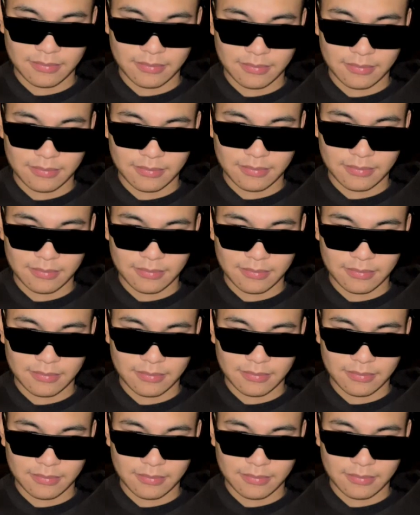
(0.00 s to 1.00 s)

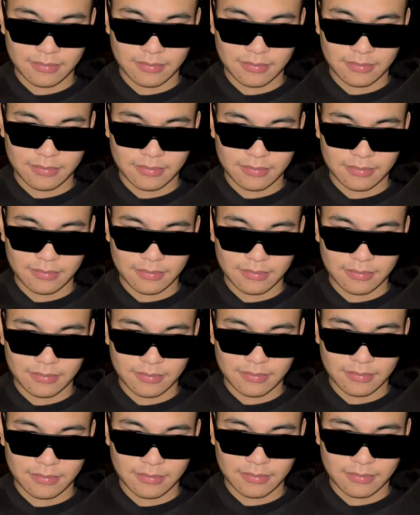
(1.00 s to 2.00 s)

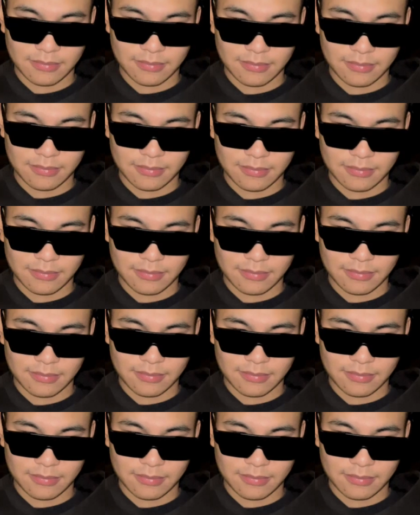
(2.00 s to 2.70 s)
No one is speaking in this clip.